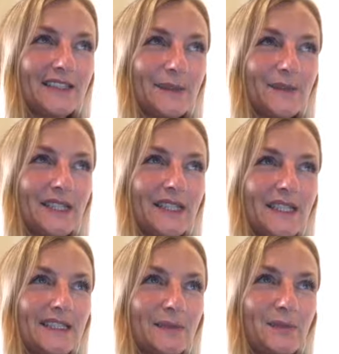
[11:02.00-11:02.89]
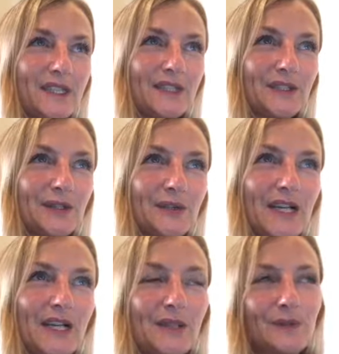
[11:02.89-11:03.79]
something that isn't based
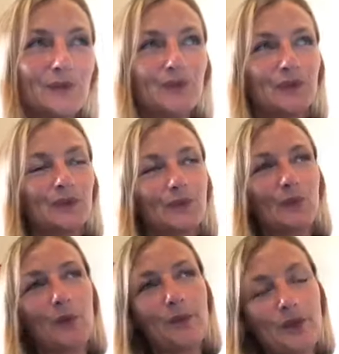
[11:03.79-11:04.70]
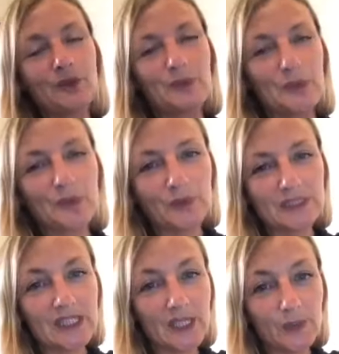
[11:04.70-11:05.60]
around what most people
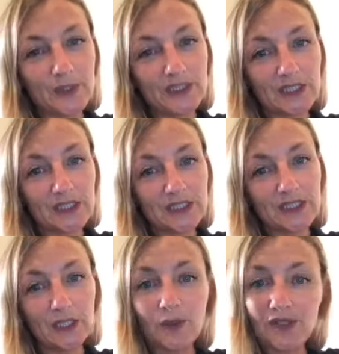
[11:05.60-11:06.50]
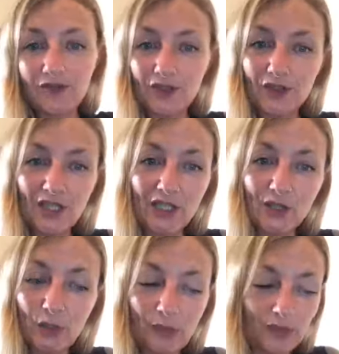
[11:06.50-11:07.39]
sell, which is you have to
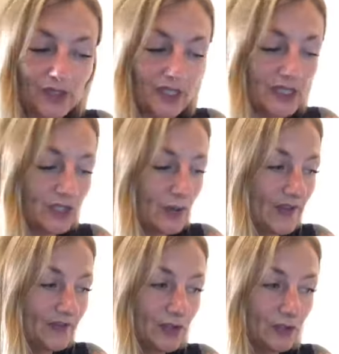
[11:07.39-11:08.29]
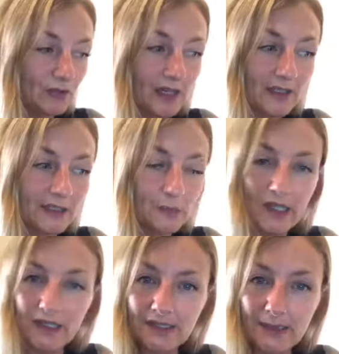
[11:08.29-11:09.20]
change your body and you have to shrink to
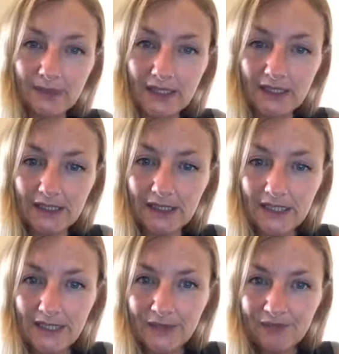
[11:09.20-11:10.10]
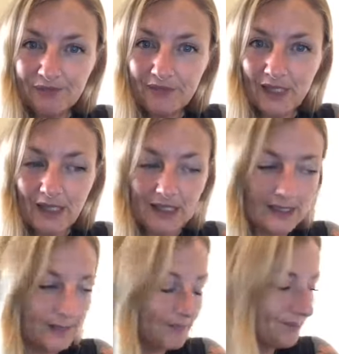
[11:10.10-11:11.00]
be accepted
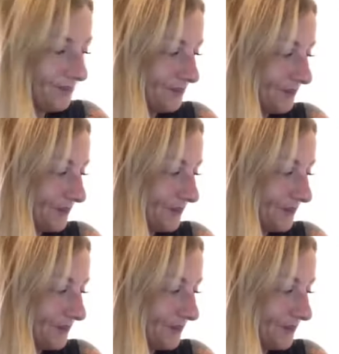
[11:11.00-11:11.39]
um,